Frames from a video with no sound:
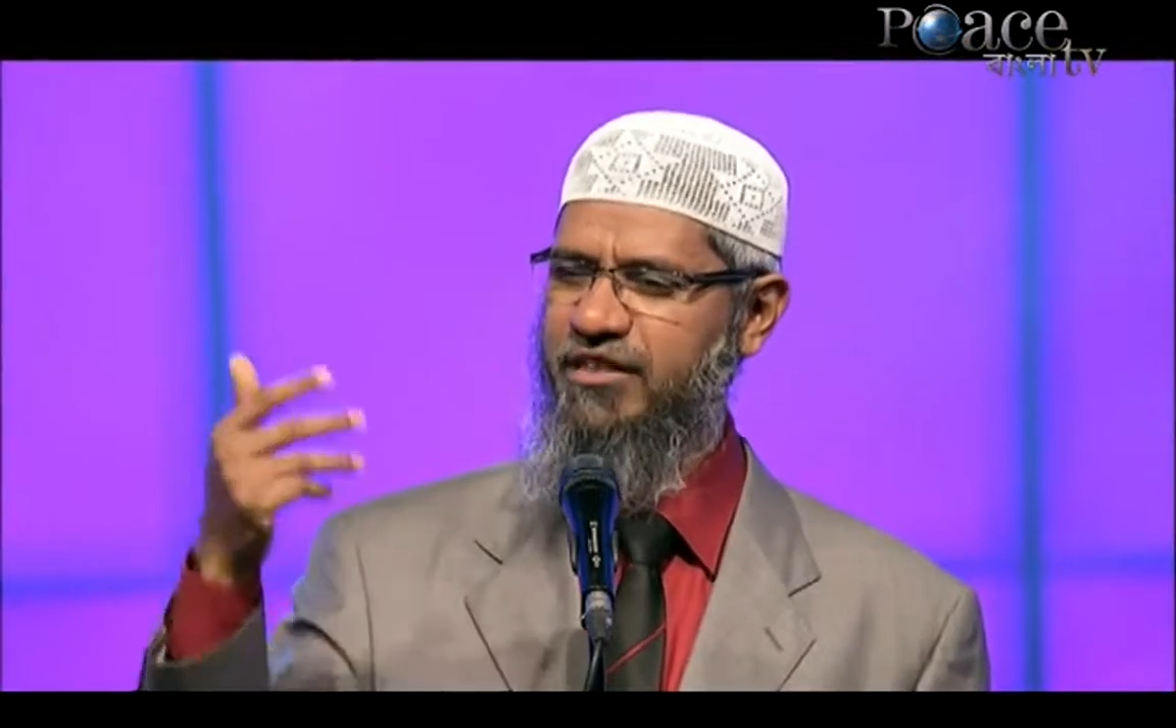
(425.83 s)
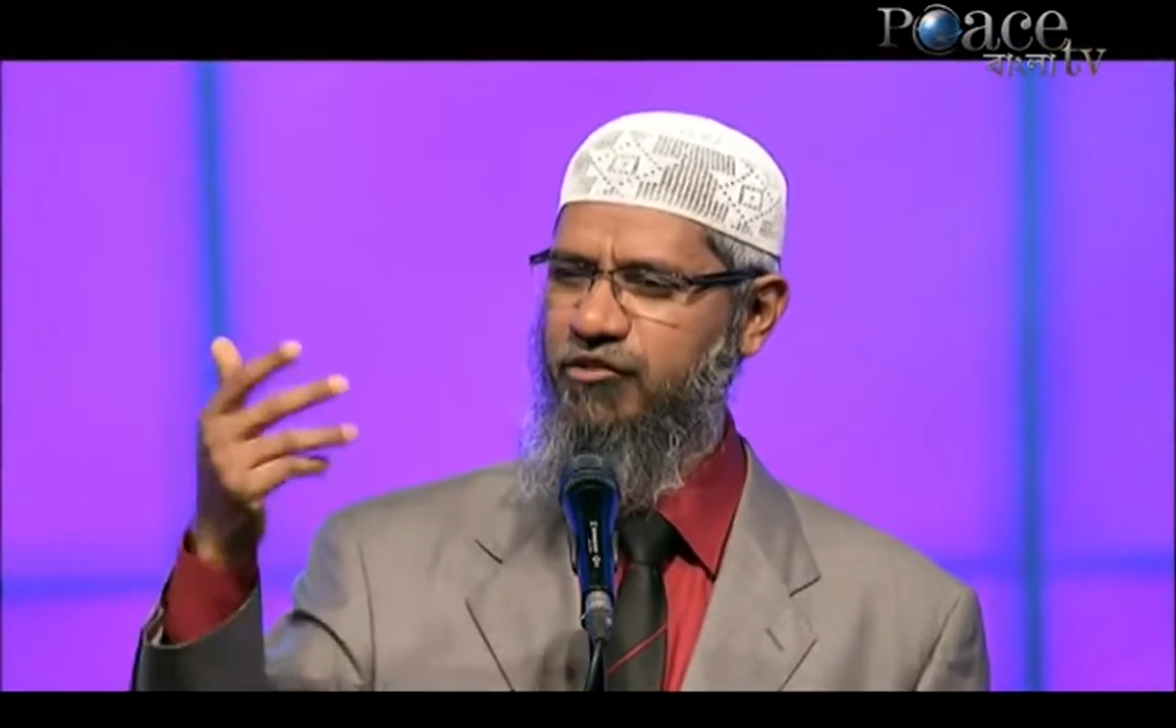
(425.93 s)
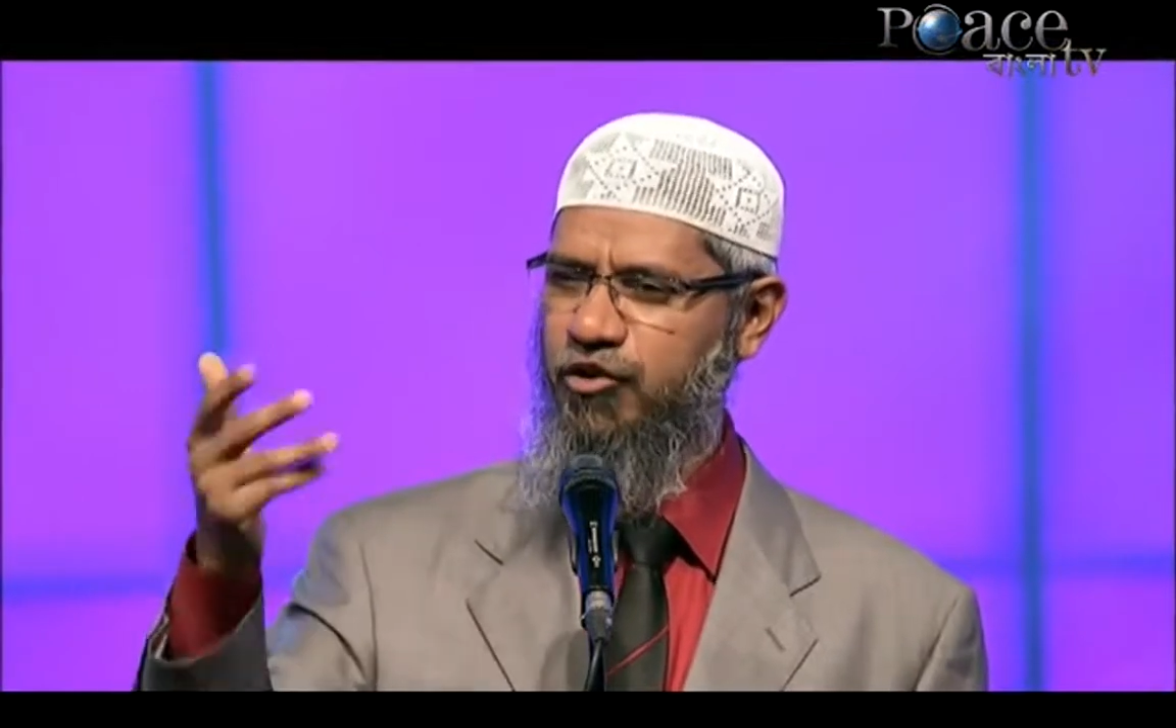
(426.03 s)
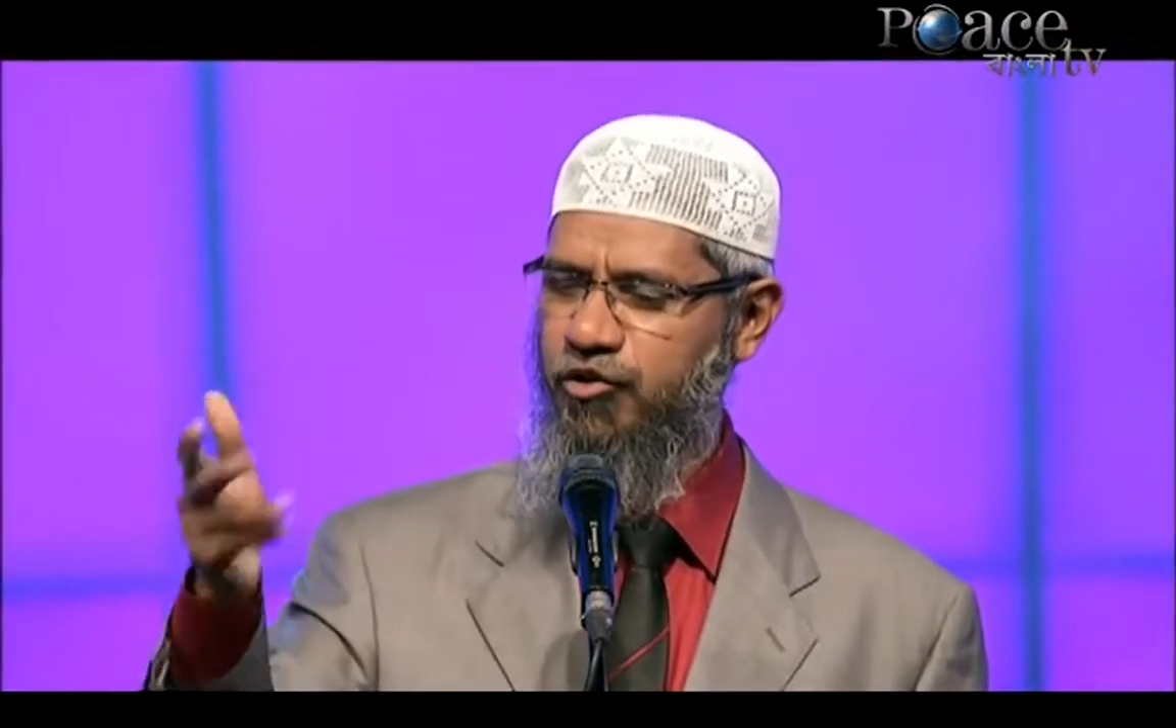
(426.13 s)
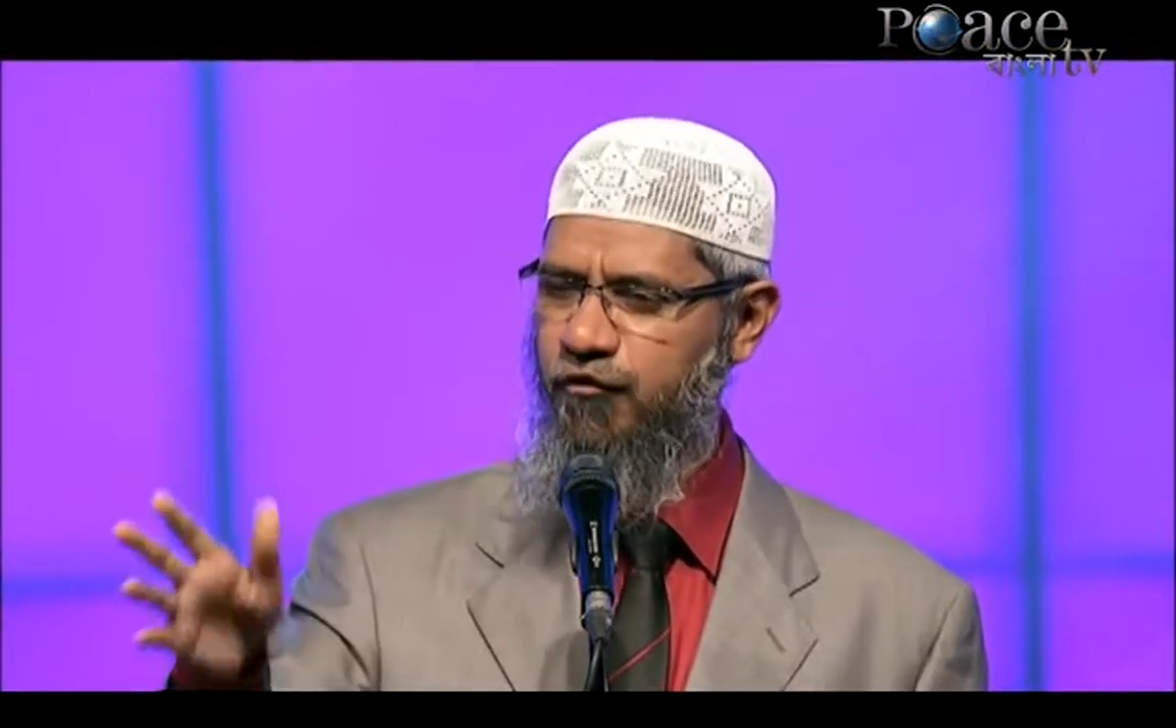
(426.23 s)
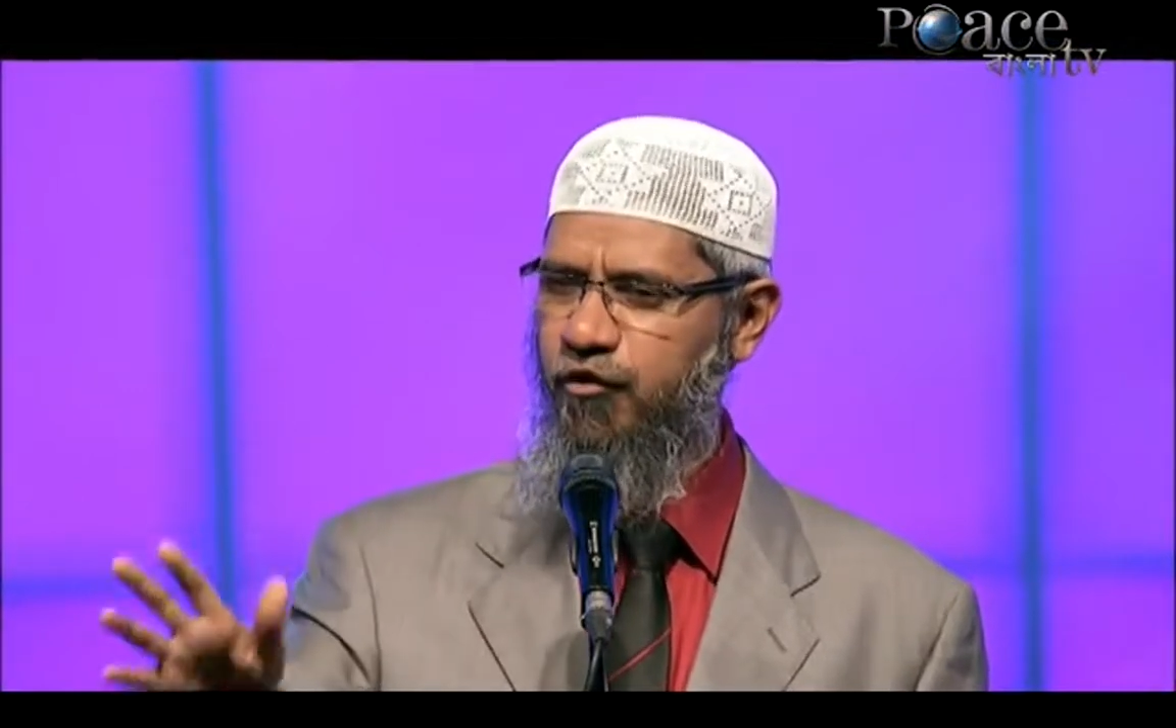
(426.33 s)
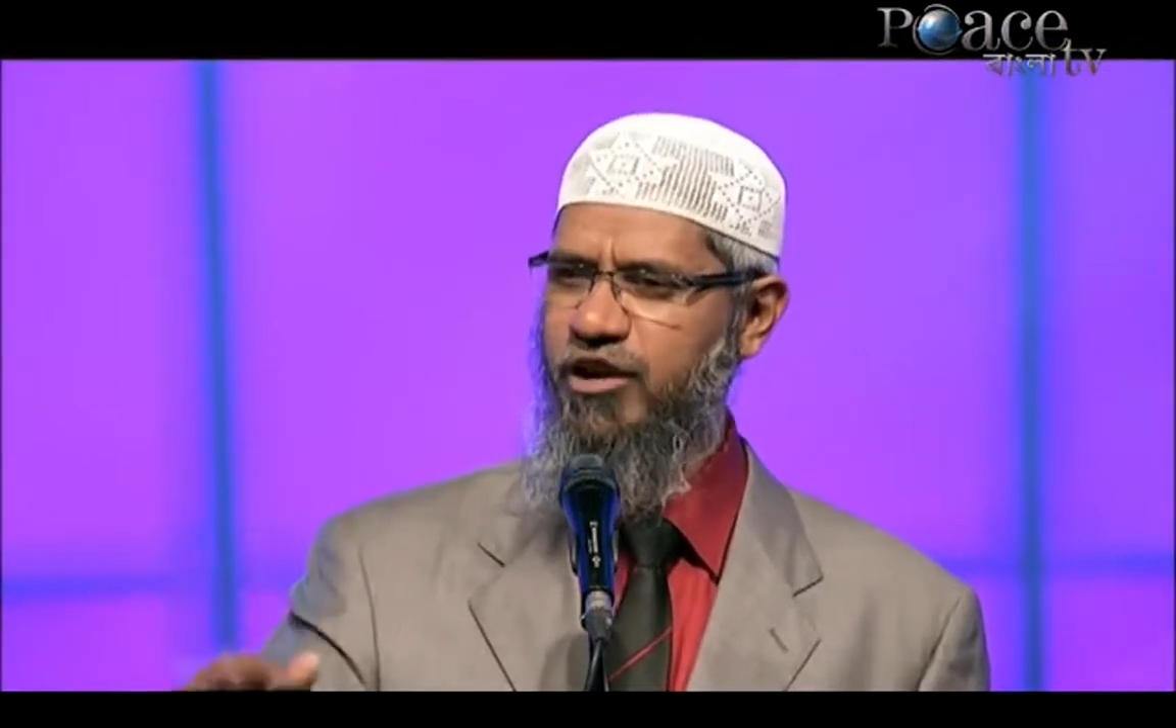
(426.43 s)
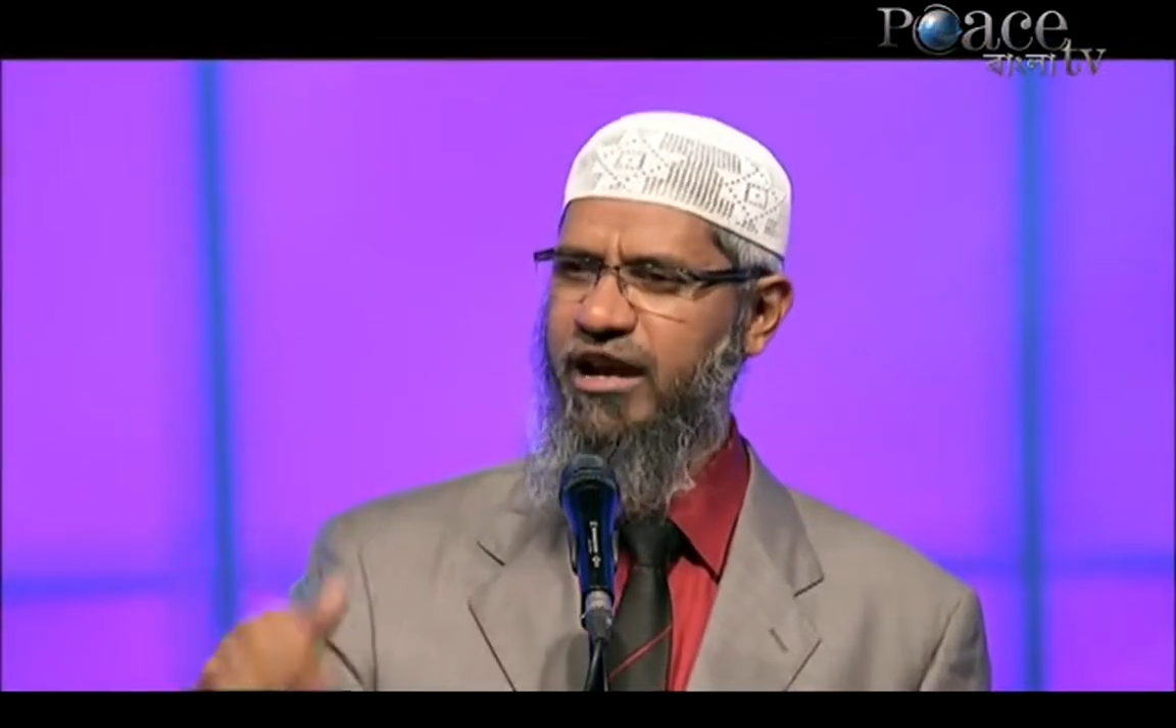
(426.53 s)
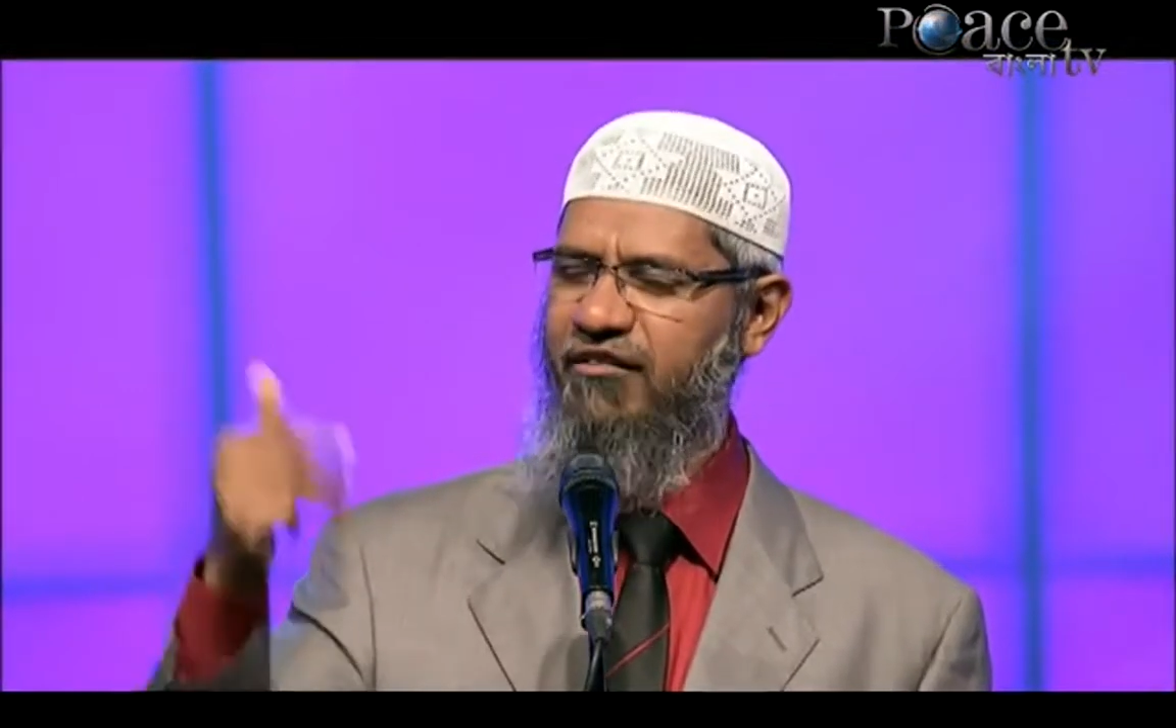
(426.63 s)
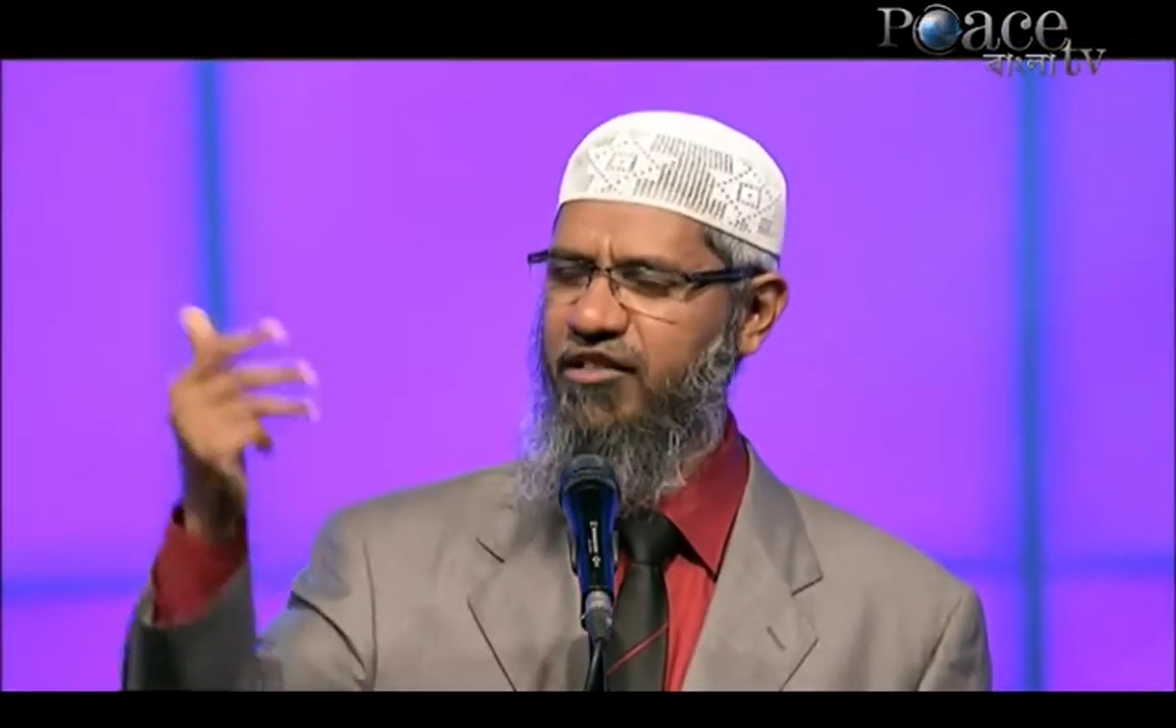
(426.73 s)
has got no
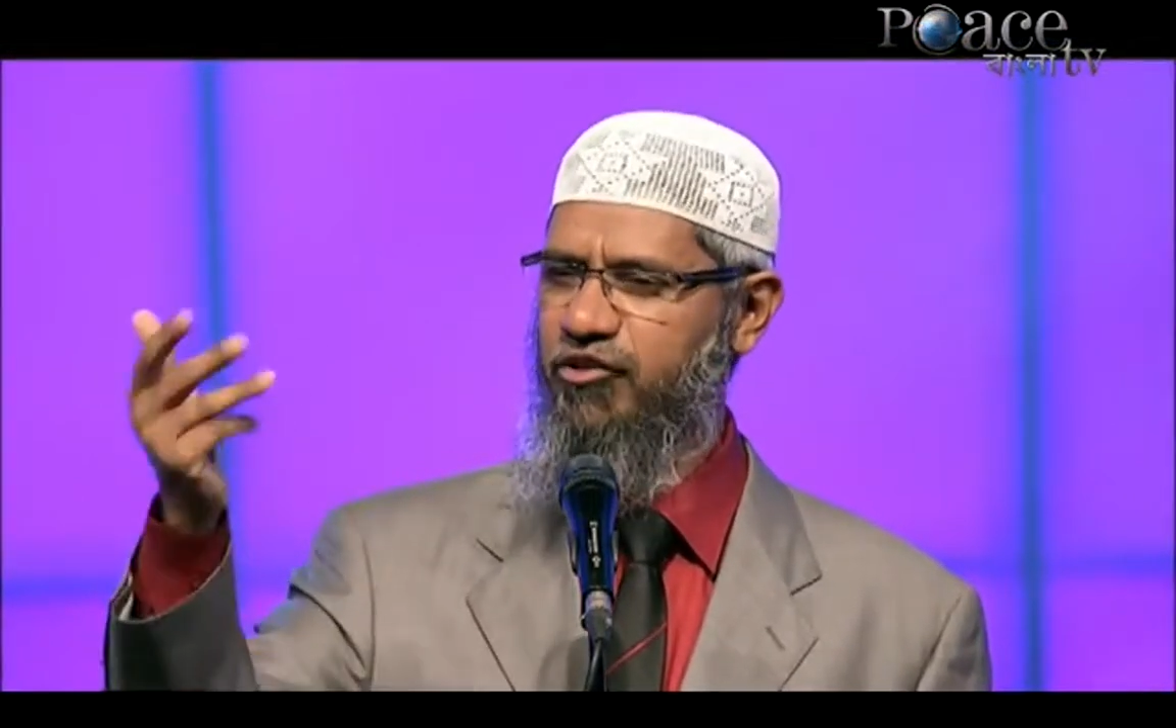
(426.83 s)
photograph,